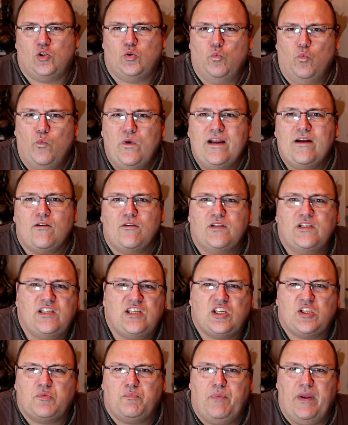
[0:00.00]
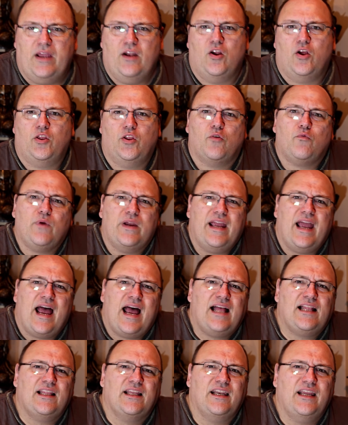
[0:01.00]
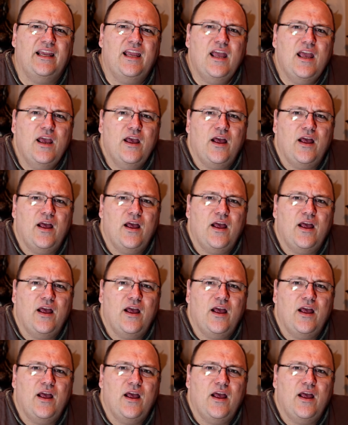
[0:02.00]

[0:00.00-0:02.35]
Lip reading: weird spin on the reality.